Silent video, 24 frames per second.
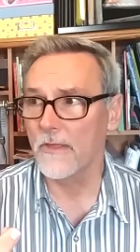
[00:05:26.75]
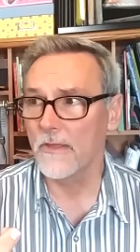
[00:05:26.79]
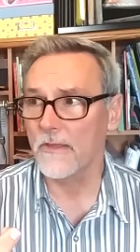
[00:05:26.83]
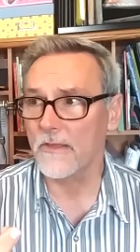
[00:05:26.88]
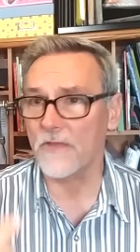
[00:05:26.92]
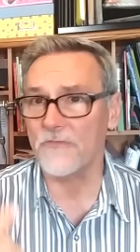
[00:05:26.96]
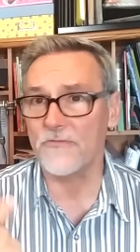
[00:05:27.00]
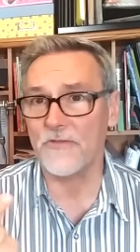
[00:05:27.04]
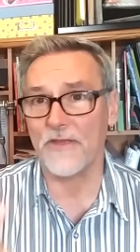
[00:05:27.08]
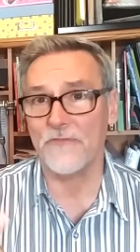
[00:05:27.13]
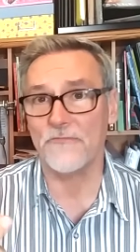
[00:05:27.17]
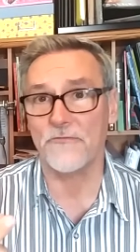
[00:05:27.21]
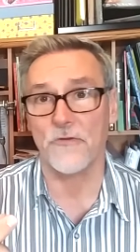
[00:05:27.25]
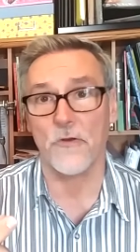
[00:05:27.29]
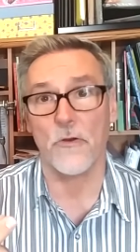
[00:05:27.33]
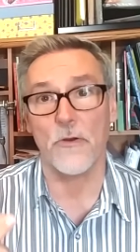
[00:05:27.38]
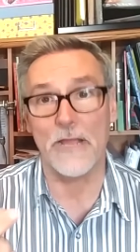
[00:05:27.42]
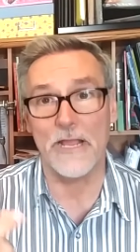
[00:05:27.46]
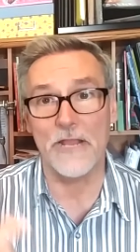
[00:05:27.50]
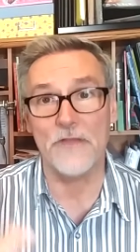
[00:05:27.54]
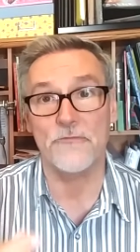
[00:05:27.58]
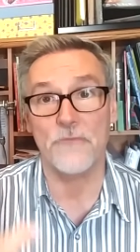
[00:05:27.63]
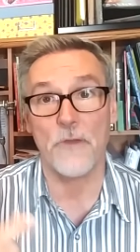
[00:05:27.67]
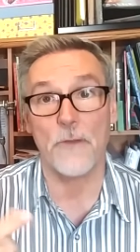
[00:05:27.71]
Because after all,
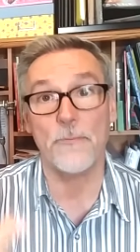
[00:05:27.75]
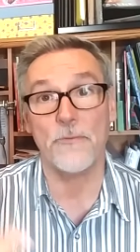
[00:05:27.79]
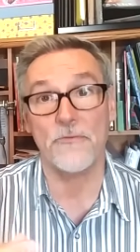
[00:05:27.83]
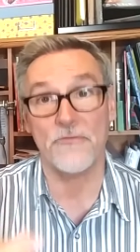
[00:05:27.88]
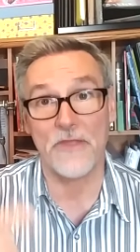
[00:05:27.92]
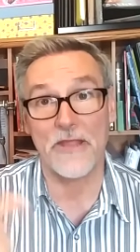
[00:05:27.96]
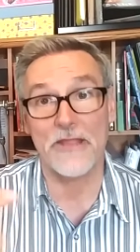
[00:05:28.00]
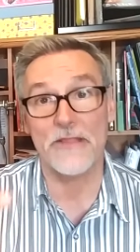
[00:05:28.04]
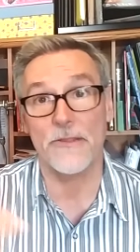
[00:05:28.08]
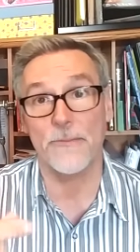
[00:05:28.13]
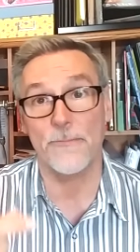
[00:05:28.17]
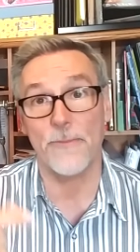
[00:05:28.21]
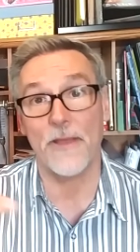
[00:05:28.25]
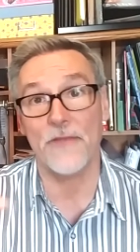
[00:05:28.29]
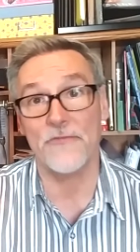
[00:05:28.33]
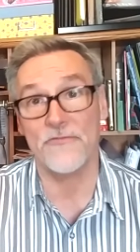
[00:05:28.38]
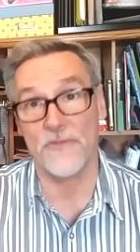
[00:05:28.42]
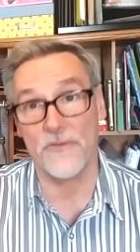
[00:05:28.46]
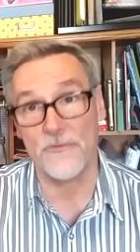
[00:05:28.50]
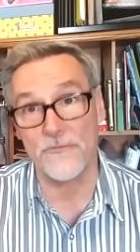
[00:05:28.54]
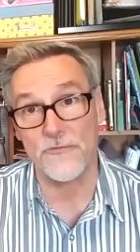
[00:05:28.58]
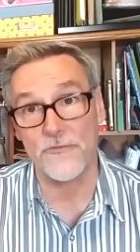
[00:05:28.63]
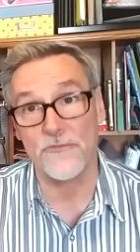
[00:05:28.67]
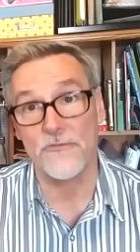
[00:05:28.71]
he's representing the best
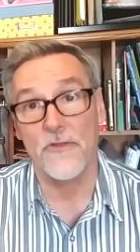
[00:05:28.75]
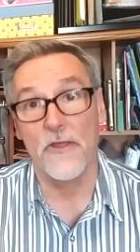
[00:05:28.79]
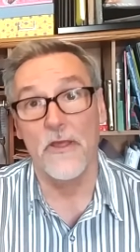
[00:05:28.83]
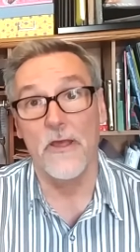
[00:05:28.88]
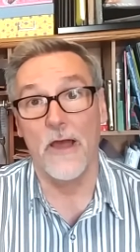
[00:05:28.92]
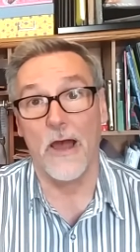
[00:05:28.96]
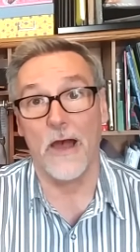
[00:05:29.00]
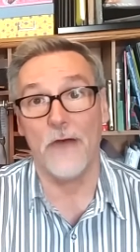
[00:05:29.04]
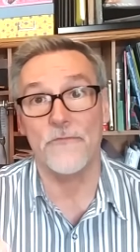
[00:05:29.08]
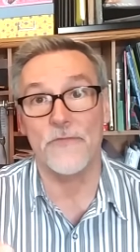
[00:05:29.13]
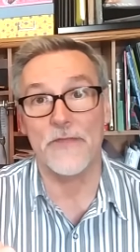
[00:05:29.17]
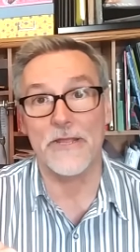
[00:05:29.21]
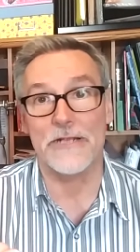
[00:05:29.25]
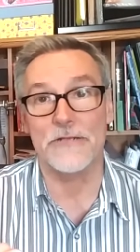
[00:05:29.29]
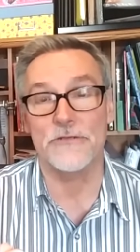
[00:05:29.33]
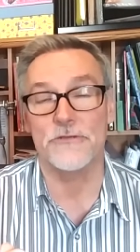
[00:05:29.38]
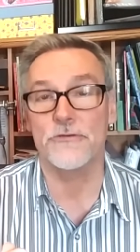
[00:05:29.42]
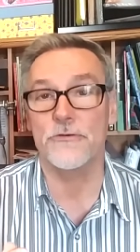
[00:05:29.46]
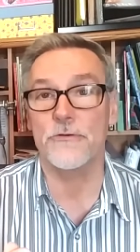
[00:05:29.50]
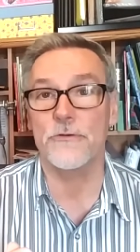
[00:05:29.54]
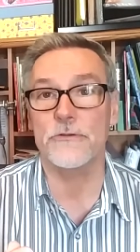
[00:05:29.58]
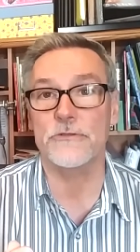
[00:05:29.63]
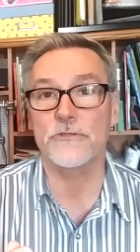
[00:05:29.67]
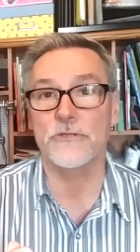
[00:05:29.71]
interest of the
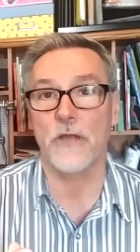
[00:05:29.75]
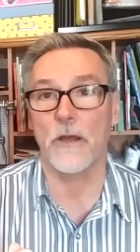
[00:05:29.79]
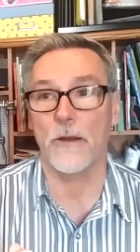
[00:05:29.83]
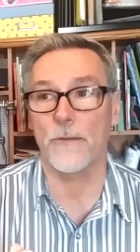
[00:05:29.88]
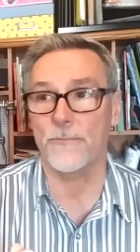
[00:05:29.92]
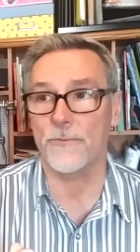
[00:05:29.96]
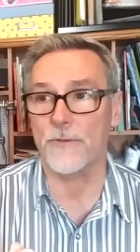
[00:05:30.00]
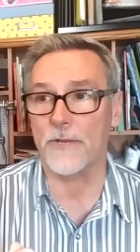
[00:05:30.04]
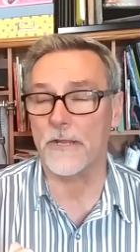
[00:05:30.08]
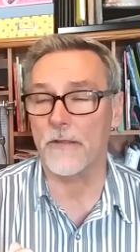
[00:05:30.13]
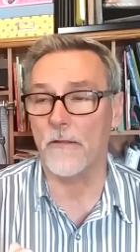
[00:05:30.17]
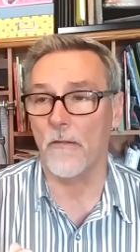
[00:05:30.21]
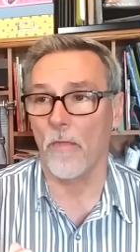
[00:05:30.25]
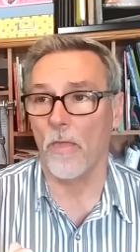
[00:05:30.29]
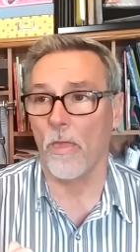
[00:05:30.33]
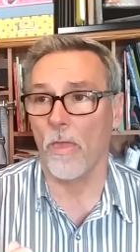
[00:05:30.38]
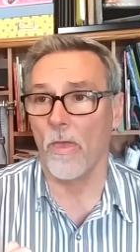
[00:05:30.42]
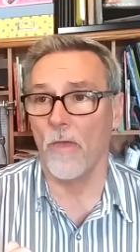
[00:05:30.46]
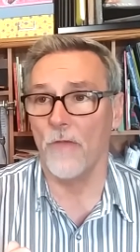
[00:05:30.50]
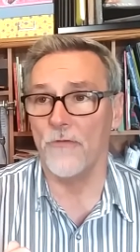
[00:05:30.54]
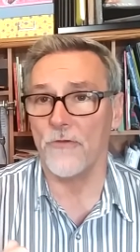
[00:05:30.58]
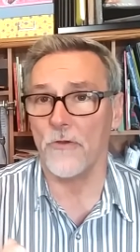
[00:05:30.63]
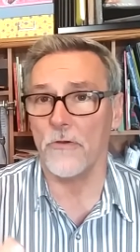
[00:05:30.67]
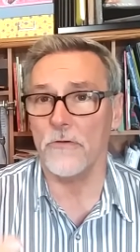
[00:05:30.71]
insurance company.
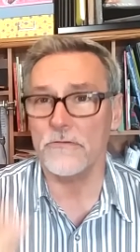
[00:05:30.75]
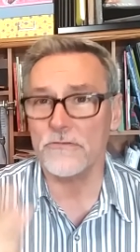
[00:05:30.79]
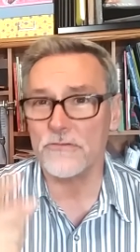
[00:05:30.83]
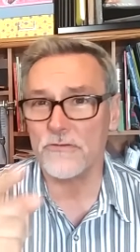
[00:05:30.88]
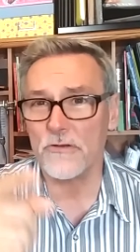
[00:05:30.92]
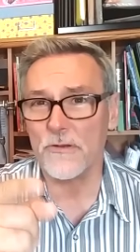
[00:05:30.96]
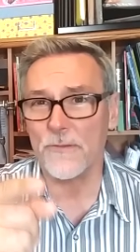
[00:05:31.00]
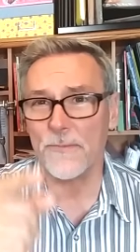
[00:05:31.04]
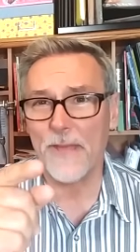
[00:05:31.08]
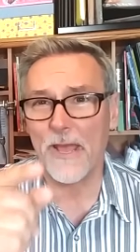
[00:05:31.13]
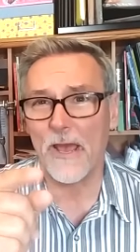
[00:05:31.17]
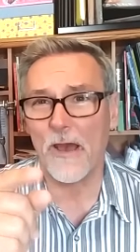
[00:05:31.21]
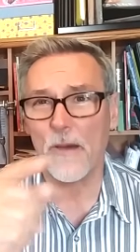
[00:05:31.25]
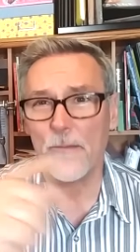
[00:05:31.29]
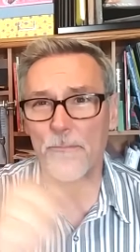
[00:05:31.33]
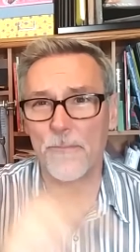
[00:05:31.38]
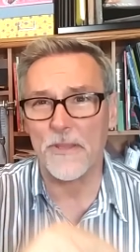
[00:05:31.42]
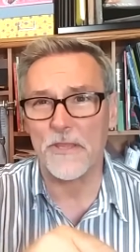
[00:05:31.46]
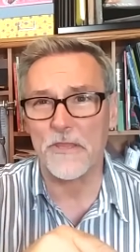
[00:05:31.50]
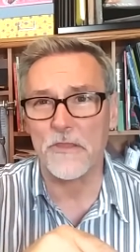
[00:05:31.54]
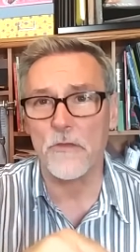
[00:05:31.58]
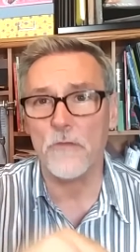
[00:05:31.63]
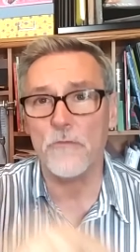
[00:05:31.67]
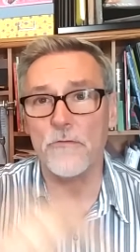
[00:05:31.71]
So who's going to be
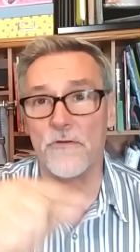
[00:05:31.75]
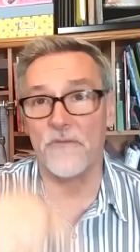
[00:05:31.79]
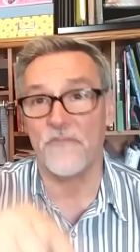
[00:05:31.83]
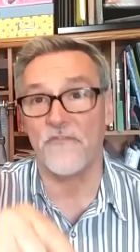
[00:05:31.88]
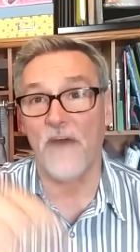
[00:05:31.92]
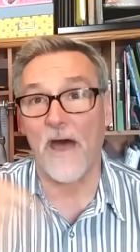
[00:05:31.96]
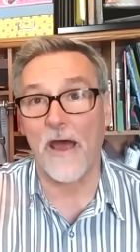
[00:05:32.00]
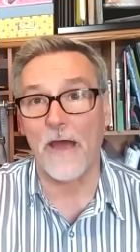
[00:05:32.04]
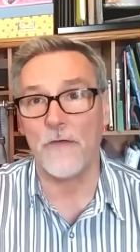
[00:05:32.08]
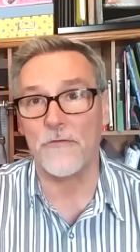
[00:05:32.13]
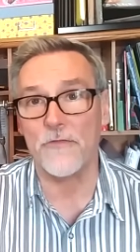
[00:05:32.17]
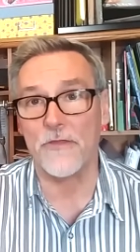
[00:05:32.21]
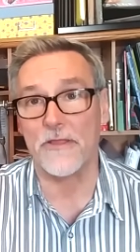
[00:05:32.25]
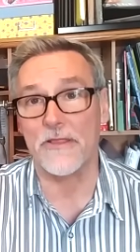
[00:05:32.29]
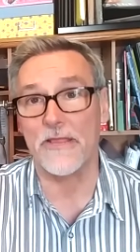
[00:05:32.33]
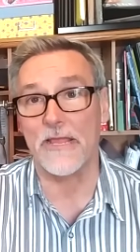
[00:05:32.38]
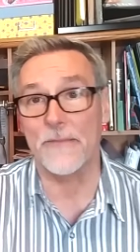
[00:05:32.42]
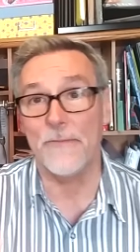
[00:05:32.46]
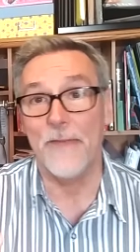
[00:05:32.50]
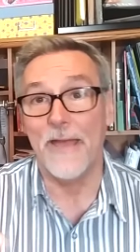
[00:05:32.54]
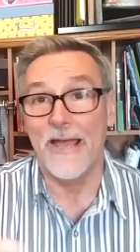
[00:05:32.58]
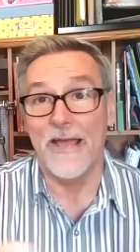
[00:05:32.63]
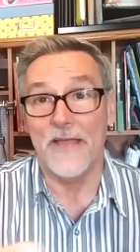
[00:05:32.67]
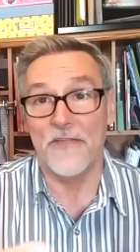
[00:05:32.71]
helping you to file the
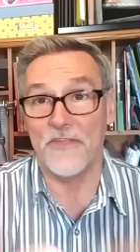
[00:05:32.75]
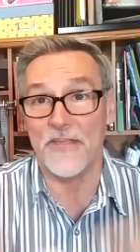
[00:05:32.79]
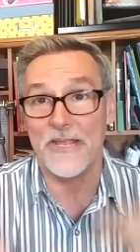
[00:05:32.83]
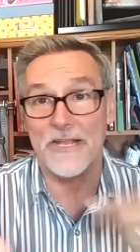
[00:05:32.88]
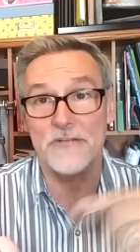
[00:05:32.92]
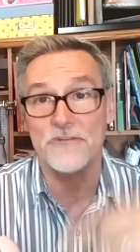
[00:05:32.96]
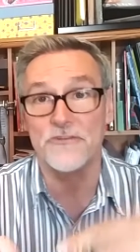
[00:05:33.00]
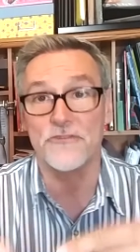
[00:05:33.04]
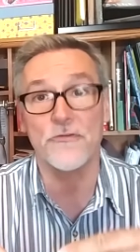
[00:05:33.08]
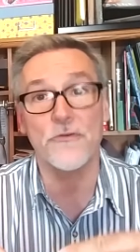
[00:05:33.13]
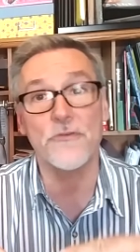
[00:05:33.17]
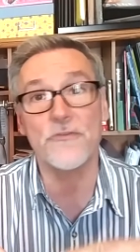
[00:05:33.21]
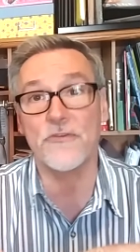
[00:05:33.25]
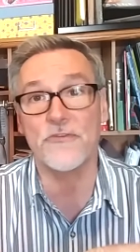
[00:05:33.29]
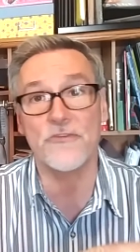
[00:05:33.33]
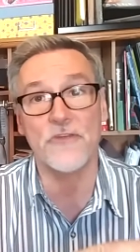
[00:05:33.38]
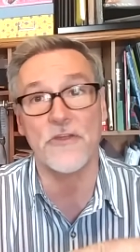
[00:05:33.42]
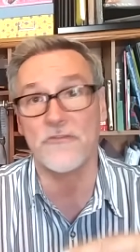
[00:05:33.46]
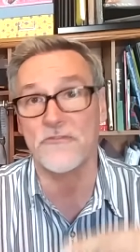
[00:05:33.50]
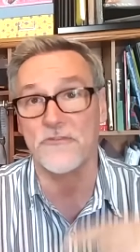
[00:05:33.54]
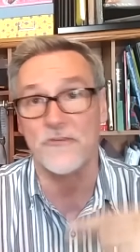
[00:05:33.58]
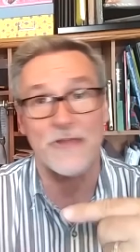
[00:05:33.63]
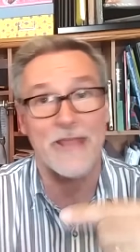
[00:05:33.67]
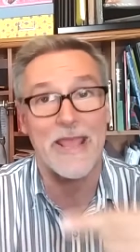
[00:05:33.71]
claim? The insurance
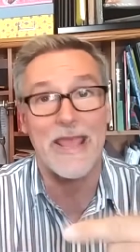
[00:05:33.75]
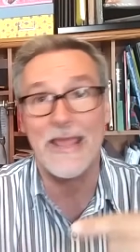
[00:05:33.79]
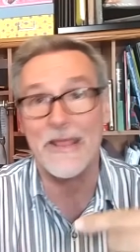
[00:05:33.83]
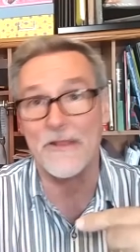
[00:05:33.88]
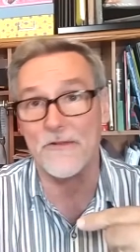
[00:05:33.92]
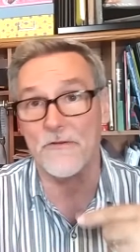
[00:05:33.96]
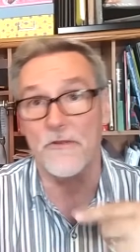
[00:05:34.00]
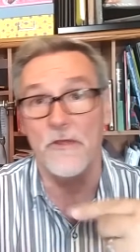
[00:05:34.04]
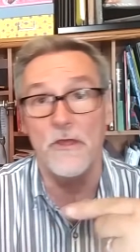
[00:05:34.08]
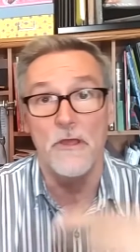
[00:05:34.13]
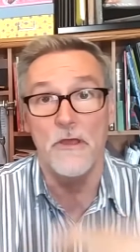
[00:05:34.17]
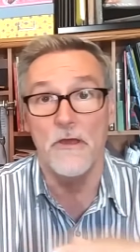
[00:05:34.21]
adjuster can't